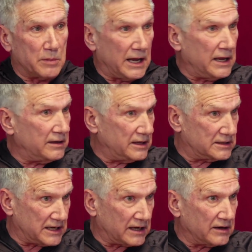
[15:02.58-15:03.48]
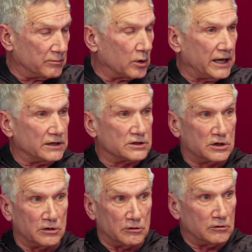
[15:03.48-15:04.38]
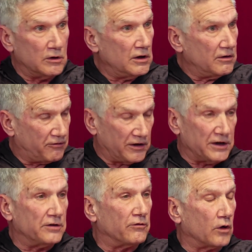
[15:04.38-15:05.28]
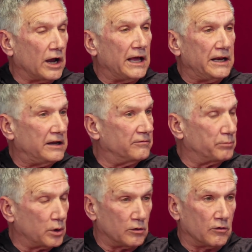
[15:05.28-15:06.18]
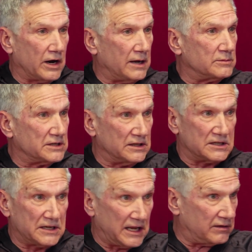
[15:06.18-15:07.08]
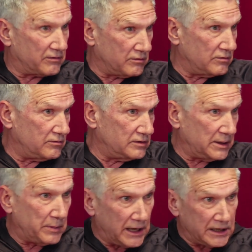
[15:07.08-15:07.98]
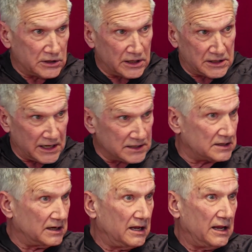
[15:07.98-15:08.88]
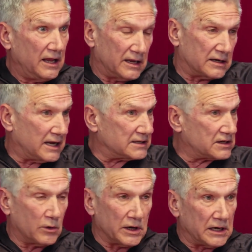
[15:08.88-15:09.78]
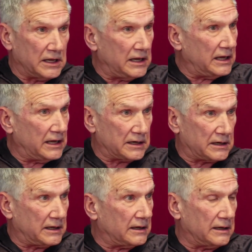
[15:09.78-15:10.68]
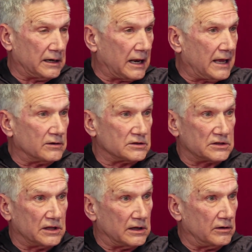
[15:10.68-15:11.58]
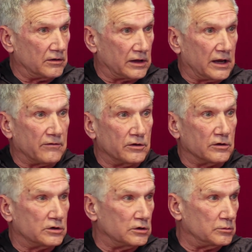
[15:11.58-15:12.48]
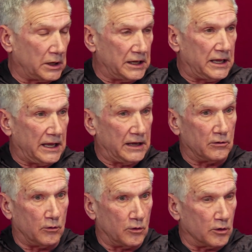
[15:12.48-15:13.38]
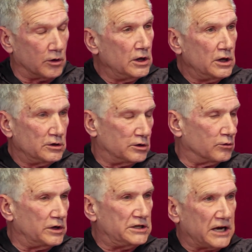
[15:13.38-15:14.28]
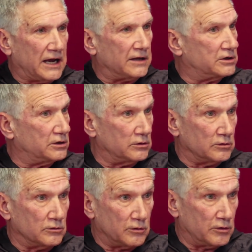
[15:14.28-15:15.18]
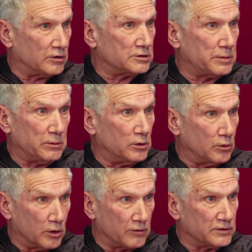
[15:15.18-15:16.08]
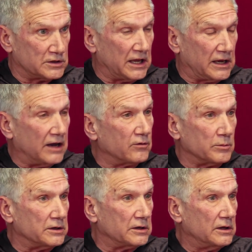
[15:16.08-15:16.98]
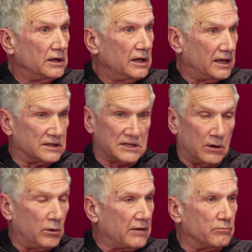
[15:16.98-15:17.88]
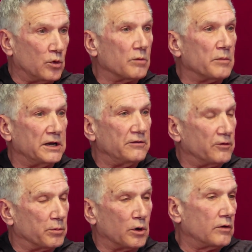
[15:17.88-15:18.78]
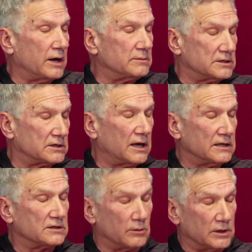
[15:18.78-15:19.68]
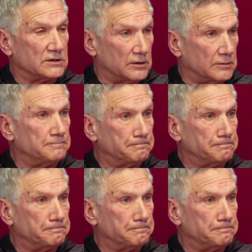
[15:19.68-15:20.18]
by the executive branch to fund a variety of programs in the state through DPHHS. And consequently, it allows the governor to placate or to reach out to those people who work for state government and say, we have more money for programs as a consequence. So,